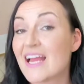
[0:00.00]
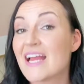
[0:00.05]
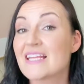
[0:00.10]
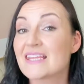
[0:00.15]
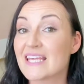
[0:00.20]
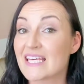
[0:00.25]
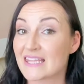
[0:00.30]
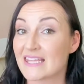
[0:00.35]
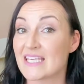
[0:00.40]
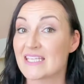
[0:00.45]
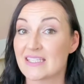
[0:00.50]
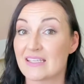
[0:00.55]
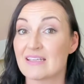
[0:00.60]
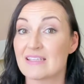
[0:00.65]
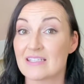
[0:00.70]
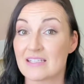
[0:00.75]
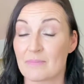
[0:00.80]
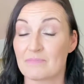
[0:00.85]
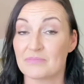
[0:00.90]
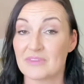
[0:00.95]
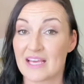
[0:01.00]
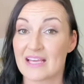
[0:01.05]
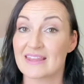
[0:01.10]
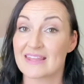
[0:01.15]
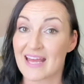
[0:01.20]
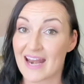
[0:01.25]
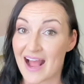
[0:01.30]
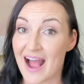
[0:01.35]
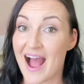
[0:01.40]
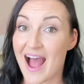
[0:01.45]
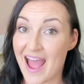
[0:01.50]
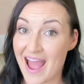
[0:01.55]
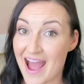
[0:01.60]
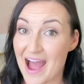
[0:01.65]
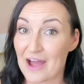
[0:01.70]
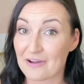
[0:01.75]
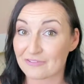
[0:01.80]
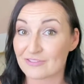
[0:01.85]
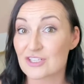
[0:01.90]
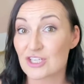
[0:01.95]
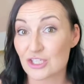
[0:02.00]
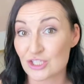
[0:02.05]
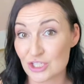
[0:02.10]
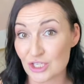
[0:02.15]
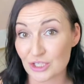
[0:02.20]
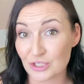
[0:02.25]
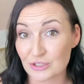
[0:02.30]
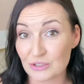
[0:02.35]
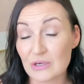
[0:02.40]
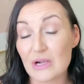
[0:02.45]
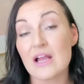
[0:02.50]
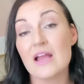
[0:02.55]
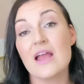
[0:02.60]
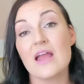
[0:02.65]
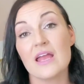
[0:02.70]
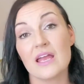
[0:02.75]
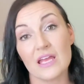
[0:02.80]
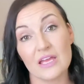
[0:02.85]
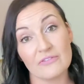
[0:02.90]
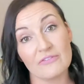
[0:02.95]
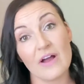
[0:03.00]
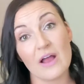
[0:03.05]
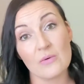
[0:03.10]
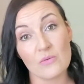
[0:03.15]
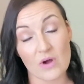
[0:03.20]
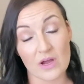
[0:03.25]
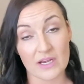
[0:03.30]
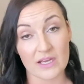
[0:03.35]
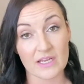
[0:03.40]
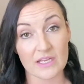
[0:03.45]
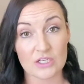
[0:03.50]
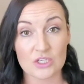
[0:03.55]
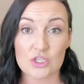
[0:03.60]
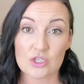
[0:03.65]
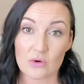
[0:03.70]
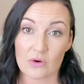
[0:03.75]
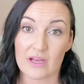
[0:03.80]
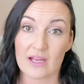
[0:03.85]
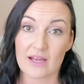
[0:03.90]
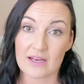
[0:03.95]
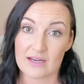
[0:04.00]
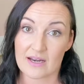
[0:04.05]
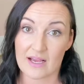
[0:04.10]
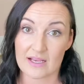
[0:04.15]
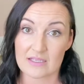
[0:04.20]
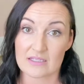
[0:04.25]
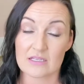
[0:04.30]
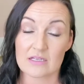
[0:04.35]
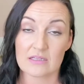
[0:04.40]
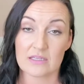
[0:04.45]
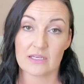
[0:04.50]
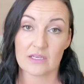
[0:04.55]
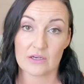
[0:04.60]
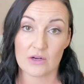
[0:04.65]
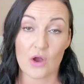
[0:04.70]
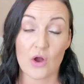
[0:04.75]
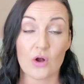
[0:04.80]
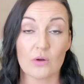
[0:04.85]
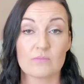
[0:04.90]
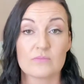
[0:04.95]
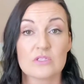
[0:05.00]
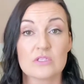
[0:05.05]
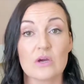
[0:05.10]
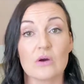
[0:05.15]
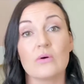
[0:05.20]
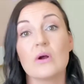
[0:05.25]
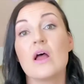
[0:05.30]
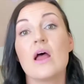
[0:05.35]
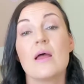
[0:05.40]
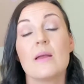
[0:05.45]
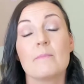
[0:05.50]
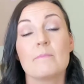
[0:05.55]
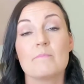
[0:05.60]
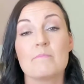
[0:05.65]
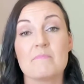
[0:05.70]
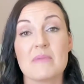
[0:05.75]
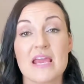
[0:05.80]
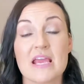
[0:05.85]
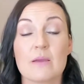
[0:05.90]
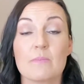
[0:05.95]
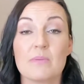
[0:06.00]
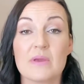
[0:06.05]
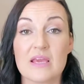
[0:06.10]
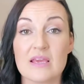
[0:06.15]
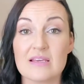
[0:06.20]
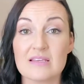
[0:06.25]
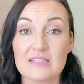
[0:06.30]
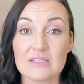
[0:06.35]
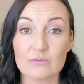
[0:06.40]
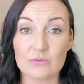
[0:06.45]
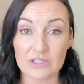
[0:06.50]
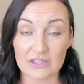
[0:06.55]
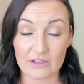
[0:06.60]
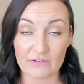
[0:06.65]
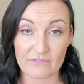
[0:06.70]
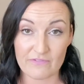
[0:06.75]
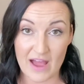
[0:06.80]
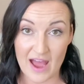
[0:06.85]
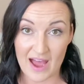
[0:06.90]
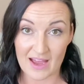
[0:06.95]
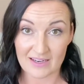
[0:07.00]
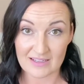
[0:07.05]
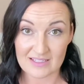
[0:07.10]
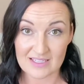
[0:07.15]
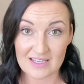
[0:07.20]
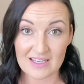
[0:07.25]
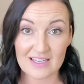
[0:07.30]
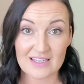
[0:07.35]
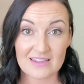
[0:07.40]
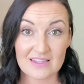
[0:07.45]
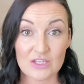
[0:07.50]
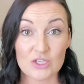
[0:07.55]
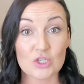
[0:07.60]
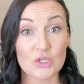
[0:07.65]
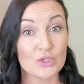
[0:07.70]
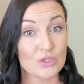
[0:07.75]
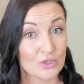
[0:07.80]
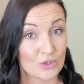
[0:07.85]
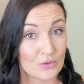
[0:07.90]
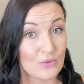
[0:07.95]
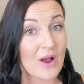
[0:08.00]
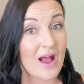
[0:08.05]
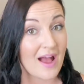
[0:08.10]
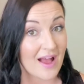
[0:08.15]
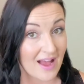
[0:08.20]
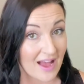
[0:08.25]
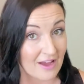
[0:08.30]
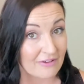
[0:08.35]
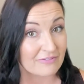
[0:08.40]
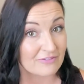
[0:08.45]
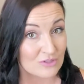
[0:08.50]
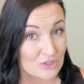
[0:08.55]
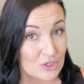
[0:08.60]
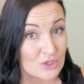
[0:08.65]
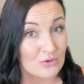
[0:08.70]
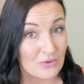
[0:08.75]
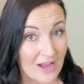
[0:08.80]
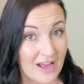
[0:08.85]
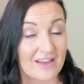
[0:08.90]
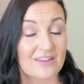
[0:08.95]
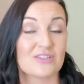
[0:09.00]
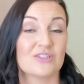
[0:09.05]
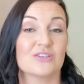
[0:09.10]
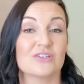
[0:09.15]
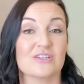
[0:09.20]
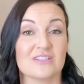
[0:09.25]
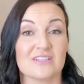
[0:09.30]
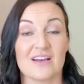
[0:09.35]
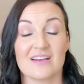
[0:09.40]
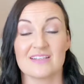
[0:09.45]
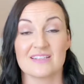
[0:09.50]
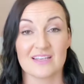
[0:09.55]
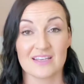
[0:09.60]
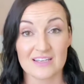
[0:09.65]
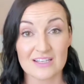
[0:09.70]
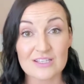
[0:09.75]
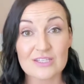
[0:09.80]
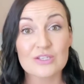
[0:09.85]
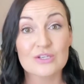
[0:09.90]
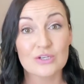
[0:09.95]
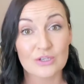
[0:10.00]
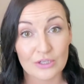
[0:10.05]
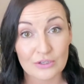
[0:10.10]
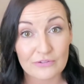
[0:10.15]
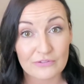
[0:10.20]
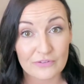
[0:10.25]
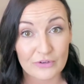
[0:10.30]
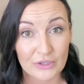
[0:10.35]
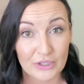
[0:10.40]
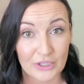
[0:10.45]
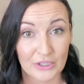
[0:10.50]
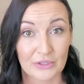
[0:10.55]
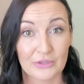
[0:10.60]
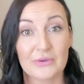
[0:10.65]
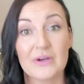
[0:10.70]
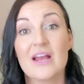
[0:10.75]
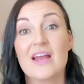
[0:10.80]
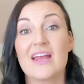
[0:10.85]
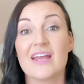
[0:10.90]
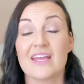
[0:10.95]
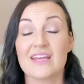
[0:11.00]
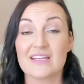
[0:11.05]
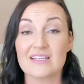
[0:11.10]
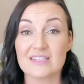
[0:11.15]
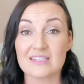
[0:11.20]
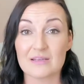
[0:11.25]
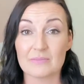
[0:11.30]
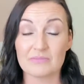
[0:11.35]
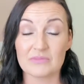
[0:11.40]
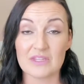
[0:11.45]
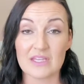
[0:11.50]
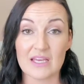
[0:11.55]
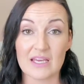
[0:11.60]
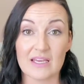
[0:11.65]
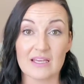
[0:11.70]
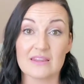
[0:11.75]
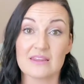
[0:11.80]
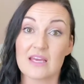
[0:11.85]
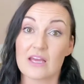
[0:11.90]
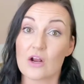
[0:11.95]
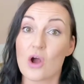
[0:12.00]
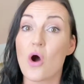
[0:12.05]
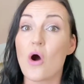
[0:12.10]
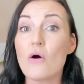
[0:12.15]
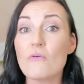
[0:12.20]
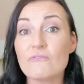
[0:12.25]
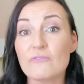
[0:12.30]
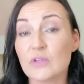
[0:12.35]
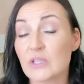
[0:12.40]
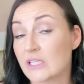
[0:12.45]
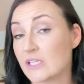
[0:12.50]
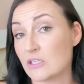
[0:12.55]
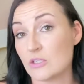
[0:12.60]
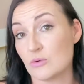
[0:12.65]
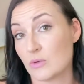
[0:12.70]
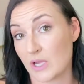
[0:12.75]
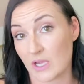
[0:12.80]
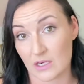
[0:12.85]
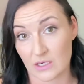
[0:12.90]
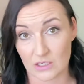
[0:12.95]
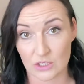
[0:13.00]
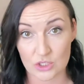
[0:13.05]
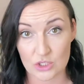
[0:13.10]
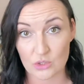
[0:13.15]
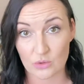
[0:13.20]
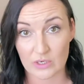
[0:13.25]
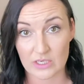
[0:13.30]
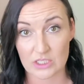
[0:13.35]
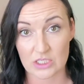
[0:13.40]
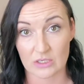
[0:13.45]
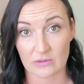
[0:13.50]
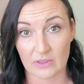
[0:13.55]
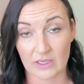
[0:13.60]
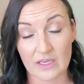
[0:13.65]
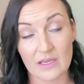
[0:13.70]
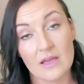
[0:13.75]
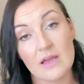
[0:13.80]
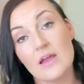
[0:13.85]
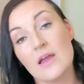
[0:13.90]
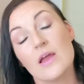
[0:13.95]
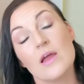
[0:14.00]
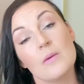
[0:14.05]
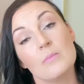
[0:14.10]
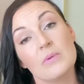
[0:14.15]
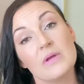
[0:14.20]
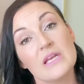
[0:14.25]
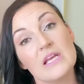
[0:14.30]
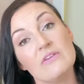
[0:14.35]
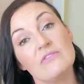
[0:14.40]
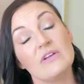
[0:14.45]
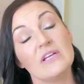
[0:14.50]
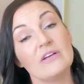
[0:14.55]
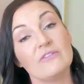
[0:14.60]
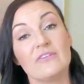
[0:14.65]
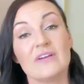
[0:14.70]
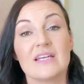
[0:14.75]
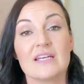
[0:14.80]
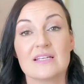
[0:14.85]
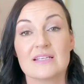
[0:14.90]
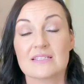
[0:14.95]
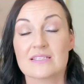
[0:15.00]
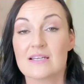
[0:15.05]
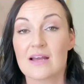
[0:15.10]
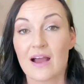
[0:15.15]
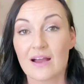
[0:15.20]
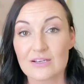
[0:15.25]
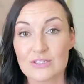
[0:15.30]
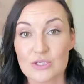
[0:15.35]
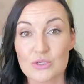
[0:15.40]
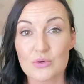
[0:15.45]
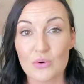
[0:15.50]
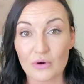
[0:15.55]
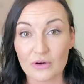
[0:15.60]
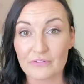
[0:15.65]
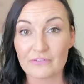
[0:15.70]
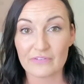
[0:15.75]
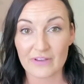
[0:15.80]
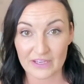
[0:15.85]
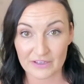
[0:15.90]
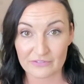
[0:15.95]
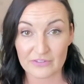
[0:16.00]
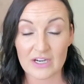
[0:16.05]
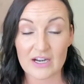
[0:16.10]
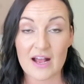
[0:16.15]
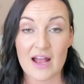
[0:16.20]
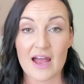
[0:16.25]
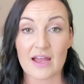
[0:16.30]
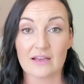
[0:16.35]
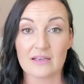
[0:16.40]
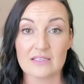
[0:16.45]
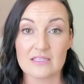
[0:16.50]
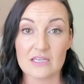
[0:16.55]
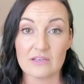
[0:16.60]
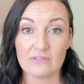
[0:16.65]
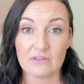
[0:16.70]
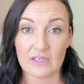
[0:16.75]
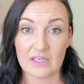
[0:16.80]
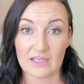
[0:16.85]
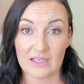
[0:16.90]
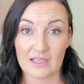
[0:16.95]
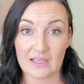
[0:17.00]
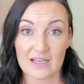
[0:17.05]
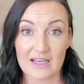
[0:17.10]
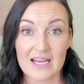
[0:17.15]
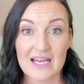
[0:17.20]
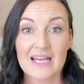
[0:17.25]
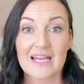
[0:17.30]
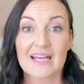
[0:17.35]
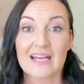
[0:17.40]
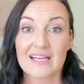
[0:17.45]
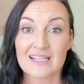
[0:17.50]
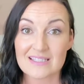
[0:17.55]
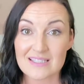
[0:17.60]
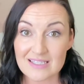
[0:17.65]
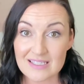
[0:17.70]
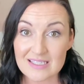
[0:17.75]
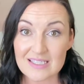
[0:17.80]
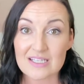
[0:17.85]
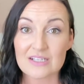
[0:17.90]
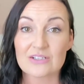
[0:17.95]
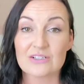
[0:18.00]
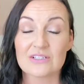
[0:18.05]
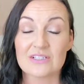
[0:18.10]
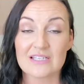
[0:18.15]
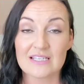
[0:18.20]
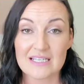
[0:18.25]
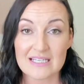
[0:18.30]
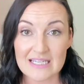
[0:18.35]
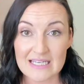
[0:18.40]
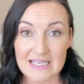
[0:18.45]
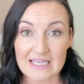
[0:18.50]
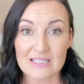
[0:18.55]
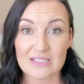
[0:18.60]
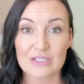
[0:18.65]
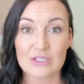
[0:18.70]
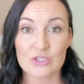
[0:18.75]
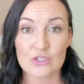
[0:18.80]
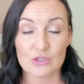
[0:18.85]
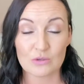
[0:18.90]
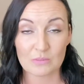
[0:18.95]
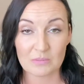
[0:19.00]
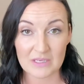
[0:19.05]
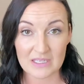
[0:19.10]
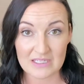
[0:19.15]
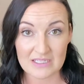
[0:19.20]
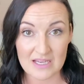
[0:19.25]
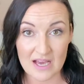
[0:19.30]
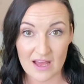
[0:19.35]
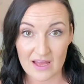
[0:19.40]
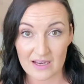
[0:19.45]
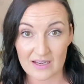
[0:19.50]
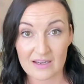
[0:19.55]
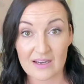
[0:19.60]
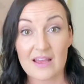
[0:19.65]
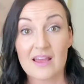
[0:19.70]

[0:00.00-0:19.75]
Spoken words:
that this is something that I have to do if I want to enjoy a nice, clean home. So make peace with the fact that you have to exercise. It is good for you. It is something that hopefully you can enjoy doing. But even if it is not your favorite activity, it still needs to be done.